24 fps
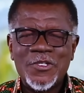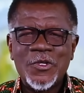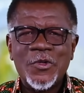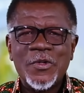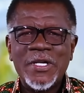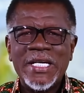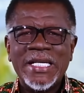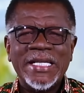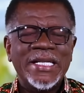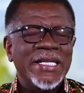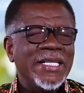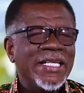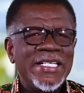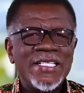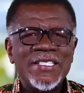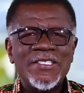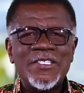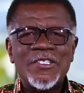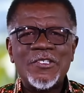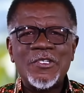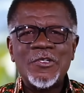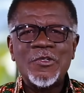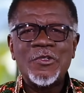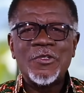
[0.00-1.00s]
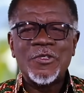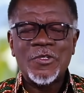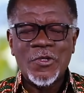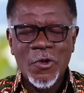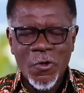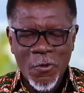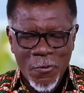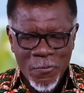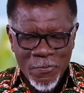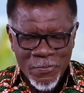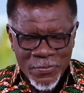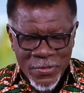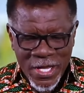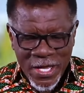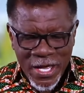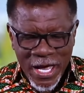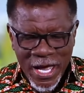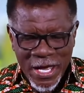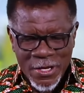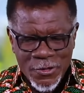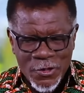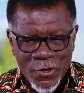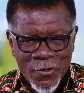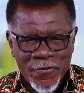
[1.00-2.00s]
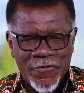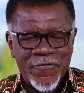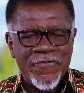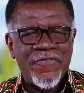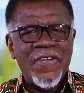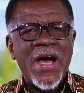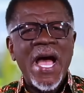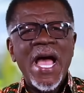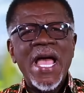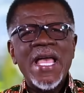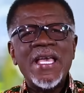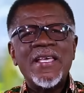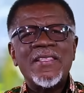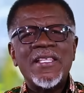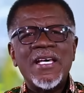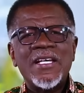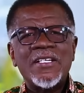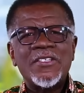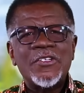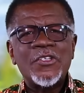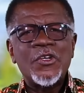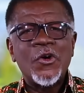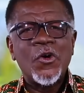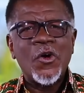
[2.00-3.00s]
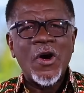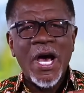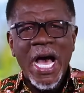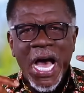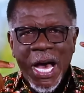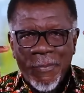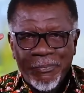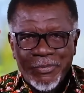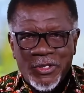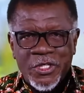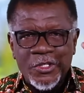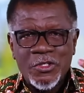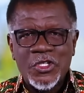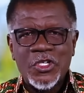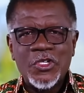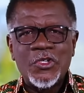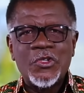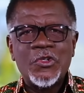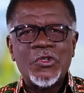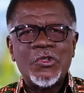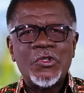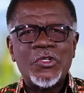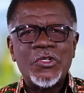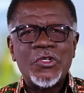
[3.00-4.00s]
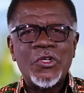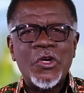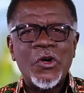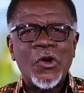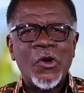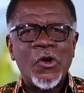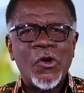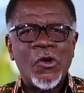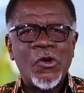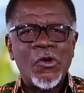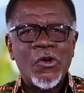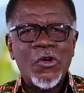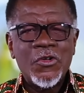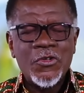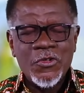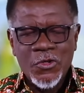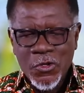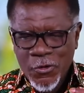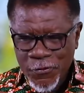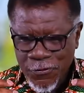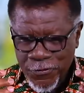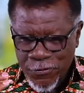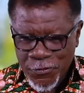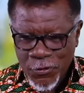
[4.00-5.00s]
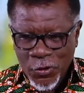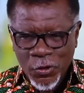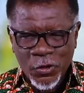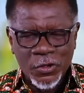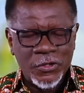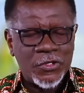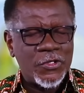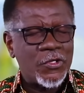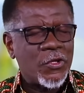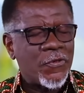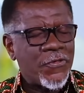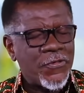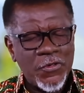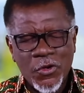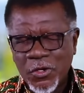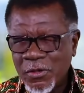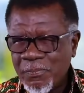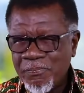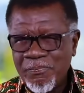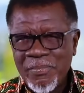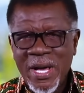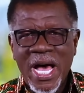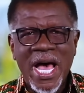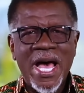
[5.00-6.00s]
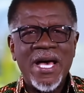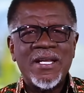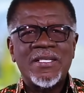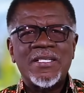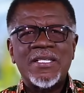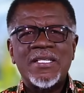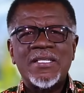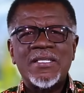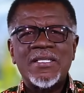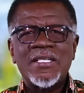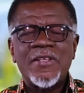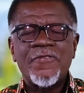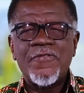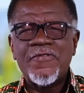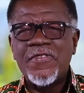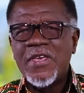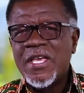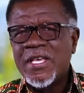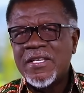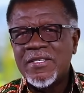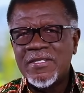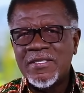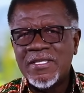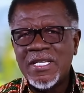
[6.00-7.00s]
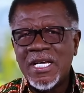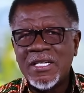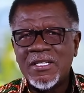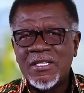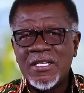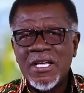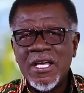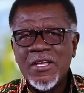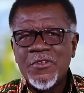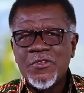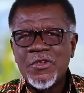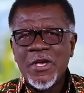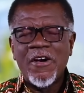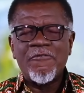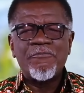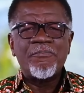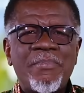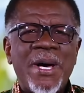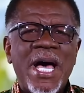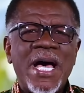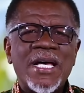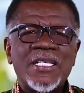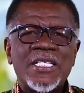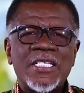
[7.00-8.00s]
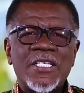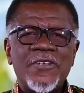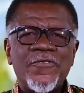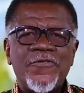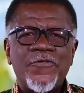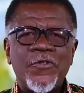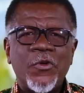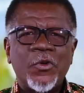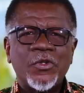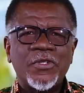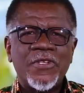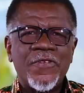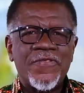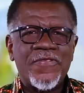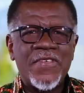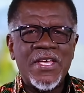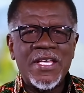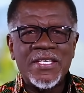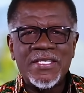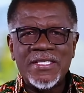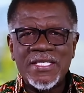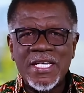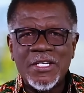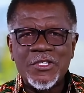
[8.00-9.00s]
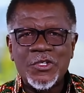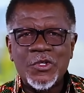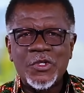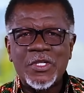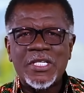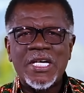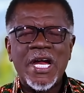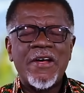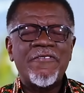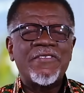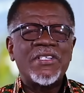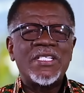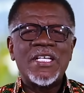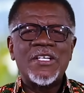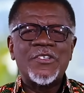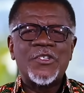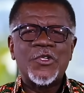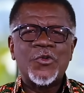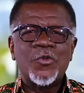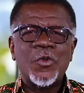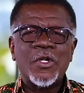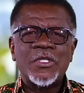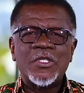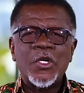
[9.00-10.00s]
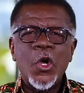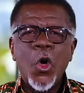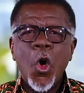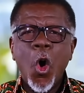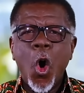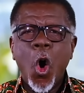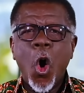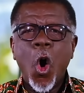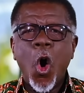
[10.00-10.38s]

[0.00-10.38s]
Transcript: So it leads you, so you find that your aptitude, your thoughts, your thought pattern, the things that you have passion for, the things that you gravitate towards,